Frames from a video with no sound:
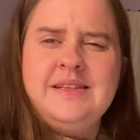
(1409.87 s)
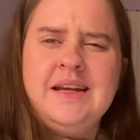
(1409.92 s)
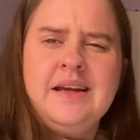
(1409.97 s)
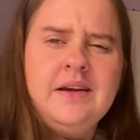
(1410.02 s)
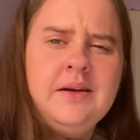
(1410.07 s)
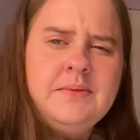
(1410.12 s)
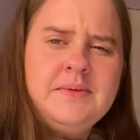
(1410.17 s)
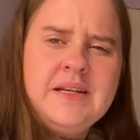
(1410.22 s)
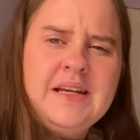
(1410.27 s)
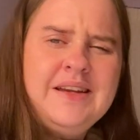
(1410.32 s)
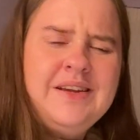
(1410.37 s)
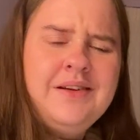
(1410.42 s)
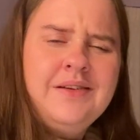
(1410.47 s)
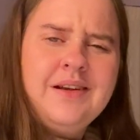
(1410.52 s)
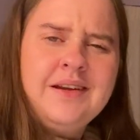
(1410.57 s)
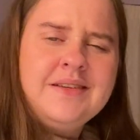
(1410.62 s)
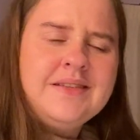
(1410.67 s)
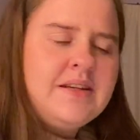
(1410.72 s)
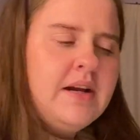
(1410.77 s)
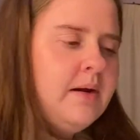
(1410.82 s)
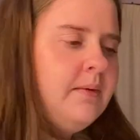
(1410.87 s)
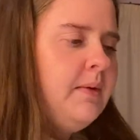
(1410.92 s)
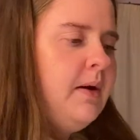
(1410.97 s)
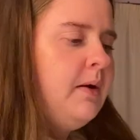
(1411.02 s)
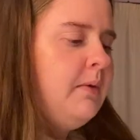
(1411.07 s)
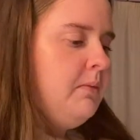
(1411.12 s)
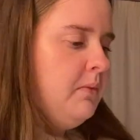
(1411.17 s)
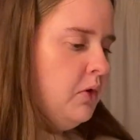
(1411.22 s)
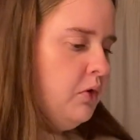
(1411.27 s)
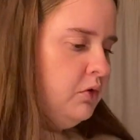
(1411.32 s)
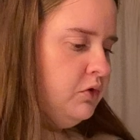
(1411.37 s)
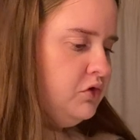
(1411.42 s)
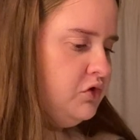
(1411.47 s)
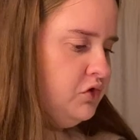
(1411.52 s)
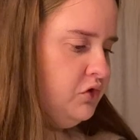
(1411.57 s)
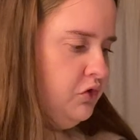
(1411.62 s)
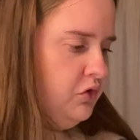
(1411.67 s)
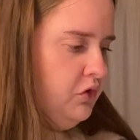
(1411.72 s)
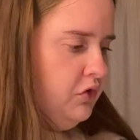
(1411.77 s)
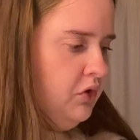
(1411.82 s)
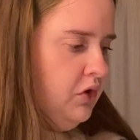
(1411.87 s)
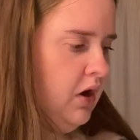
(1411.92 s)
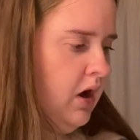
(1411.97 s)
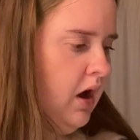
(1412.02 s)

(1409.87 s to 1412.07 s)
I update you last time? I'm not sure.